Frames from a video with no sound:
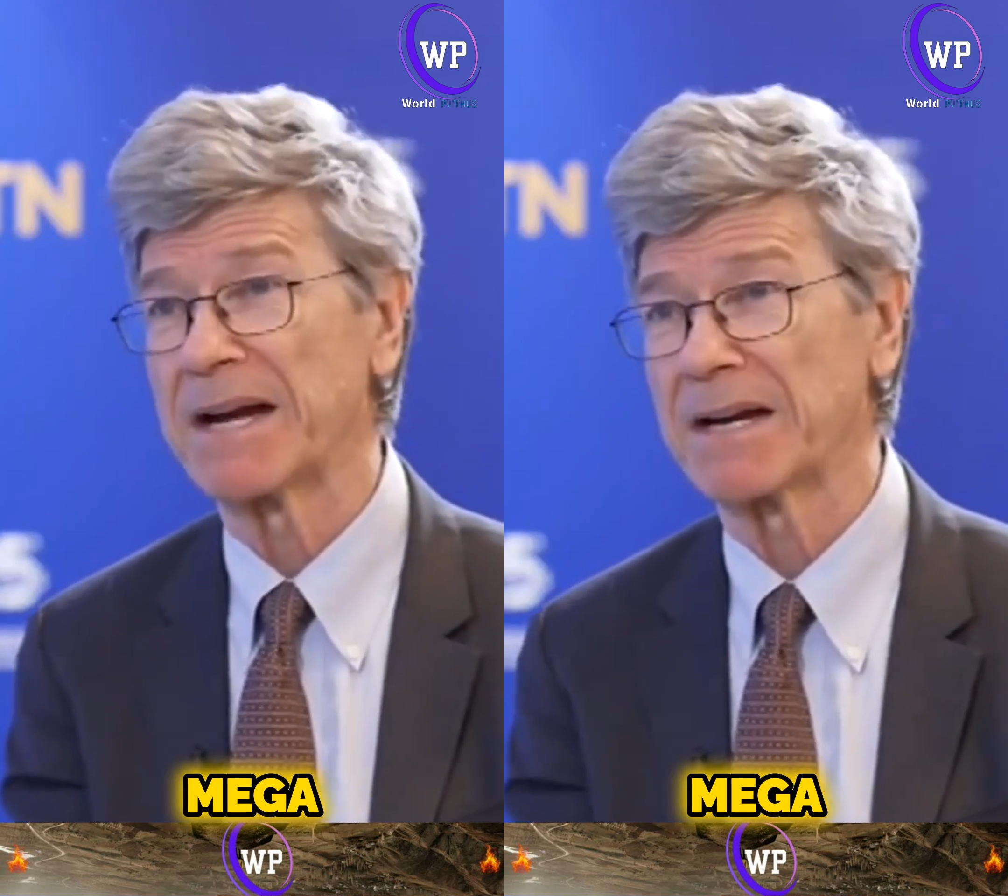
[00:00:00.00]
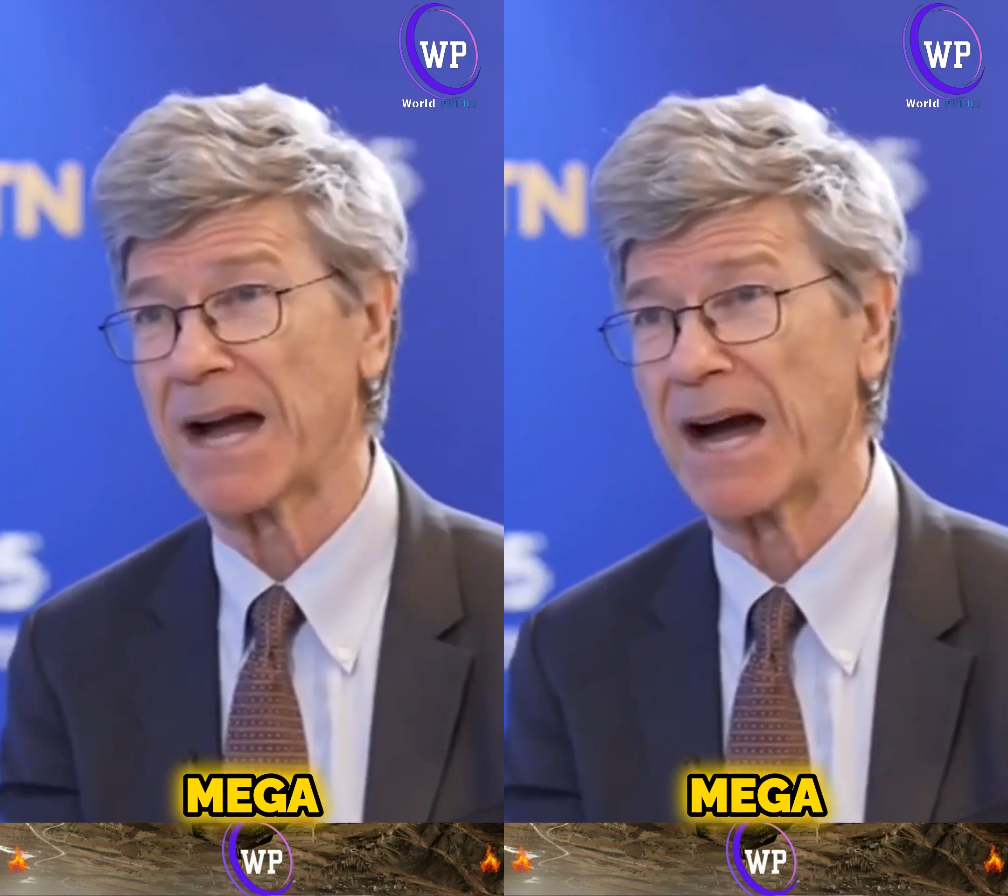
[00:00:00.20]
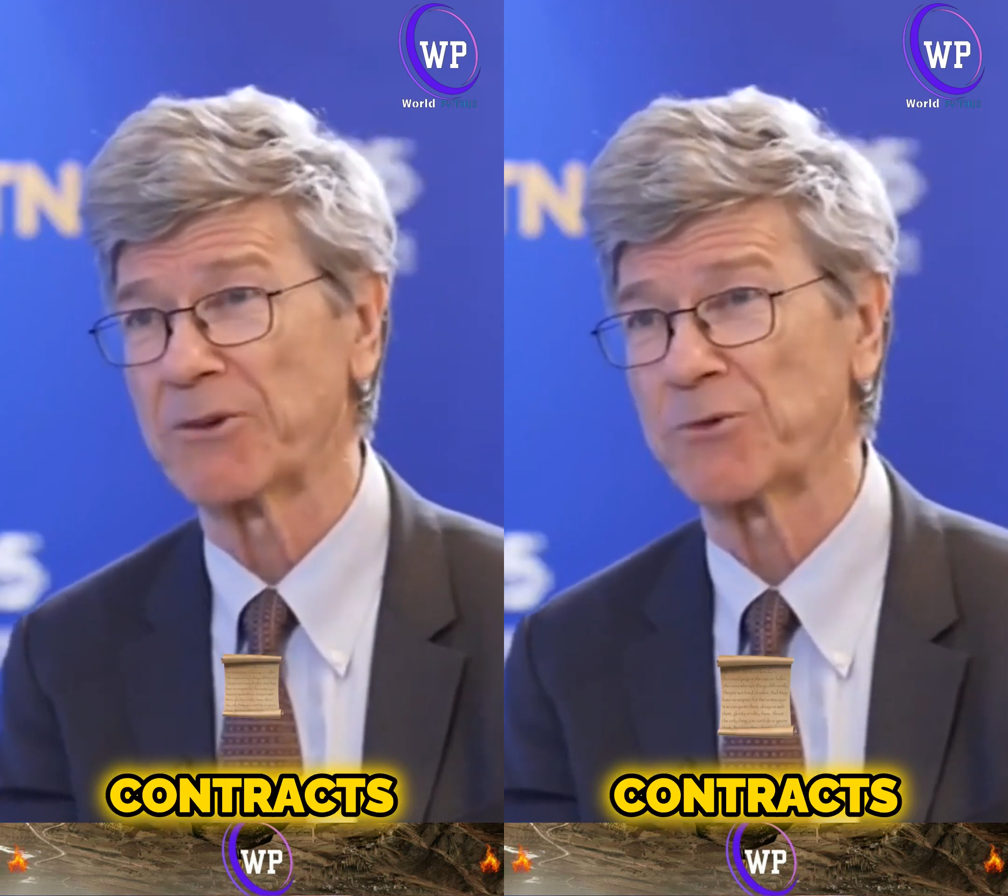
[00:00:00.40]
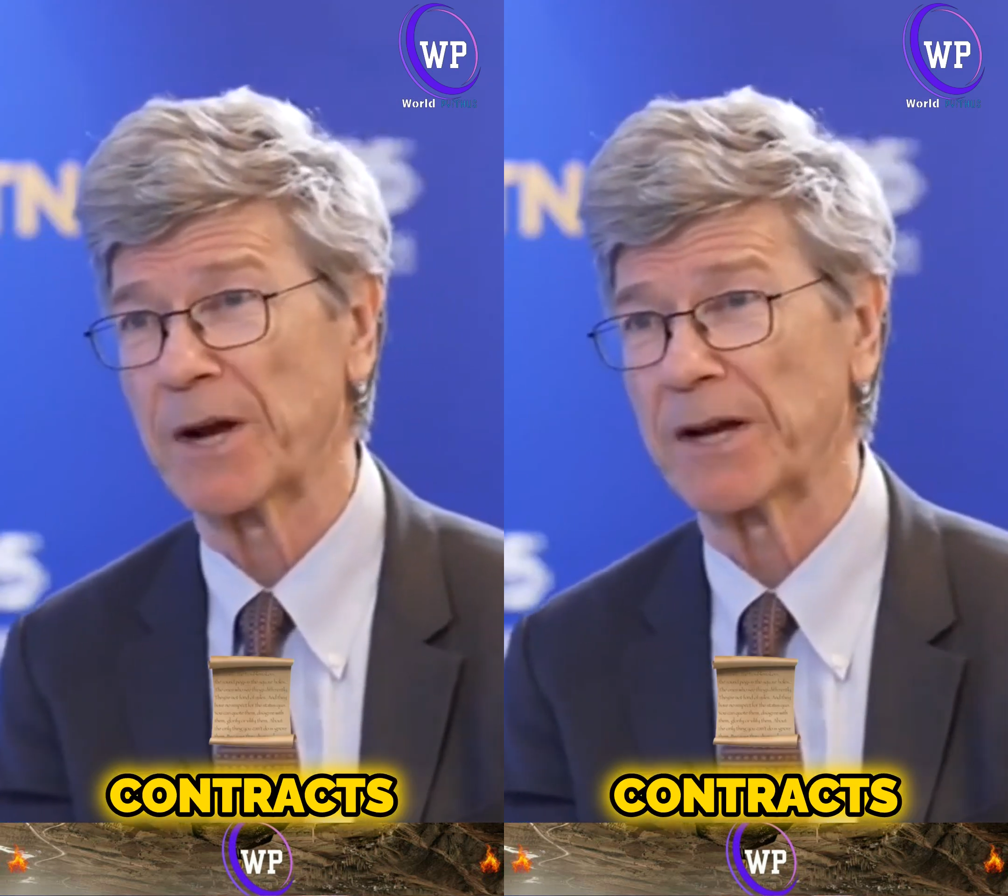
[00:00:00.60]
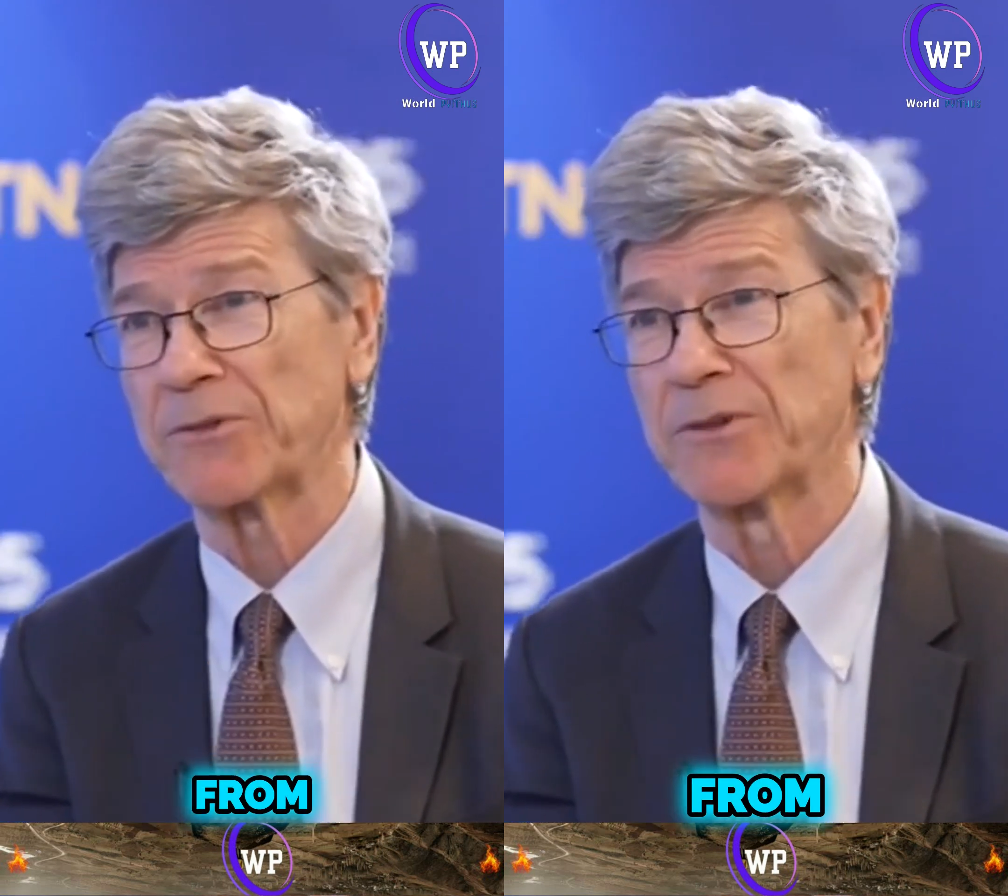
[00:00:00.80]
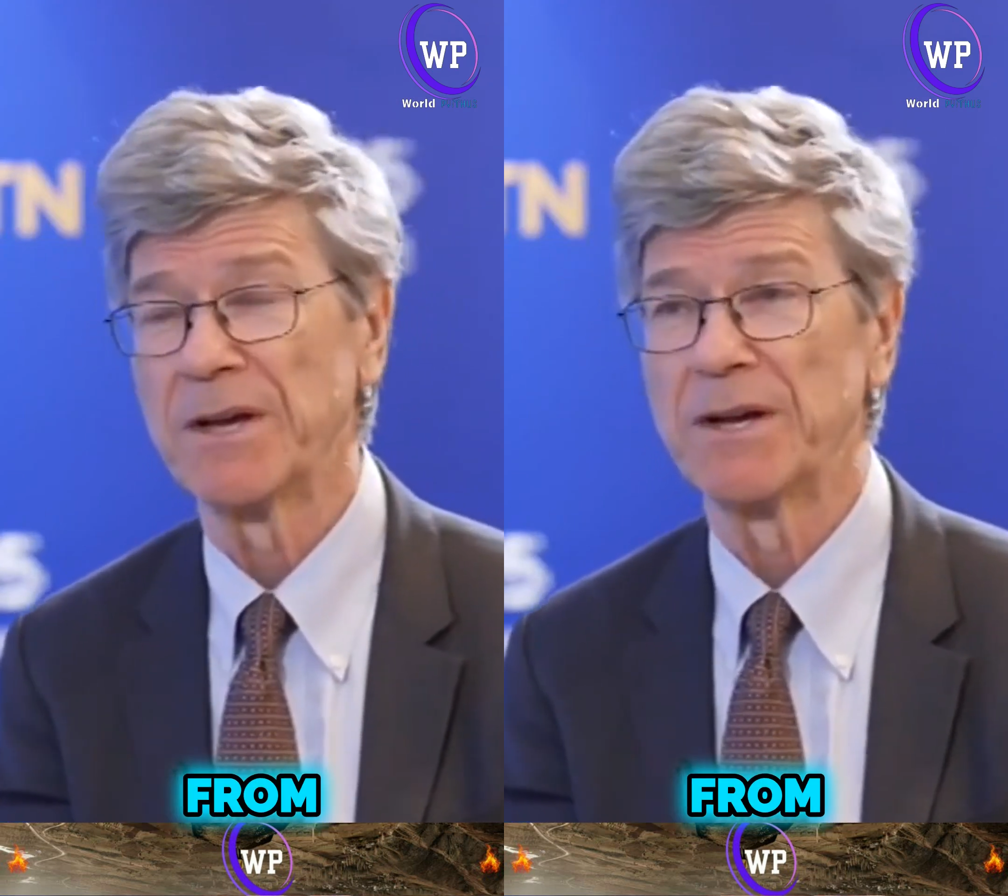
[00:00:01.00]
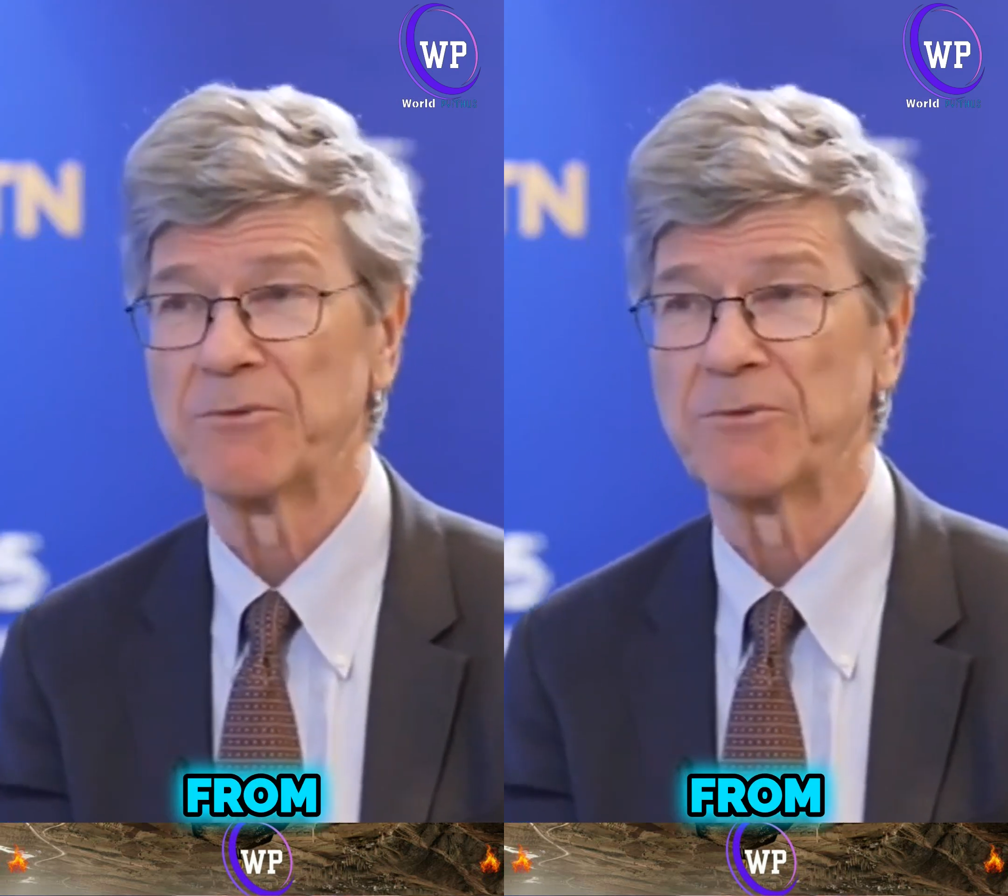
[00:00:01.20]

mega contracts